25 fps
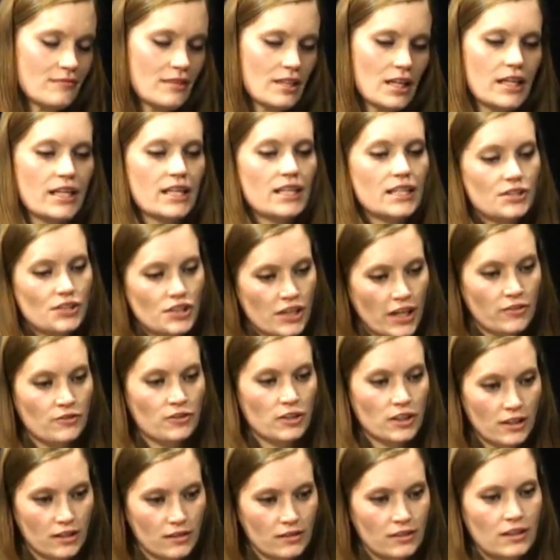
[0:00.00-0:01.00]
I think in
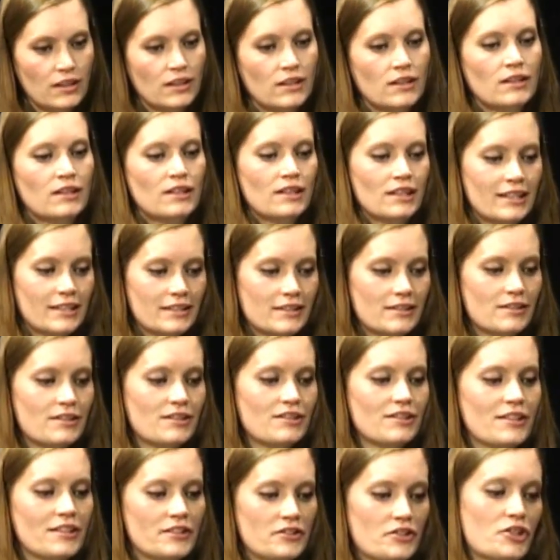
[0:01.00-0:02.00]
general, it's,
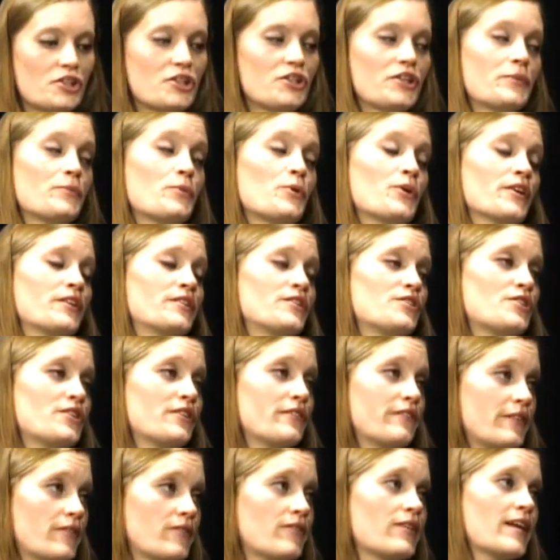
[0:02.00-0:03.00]
it's certainly more
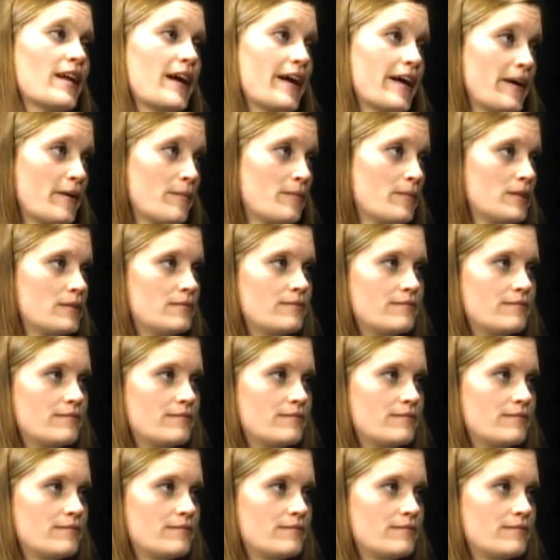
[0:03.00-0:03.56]
conservative than I am.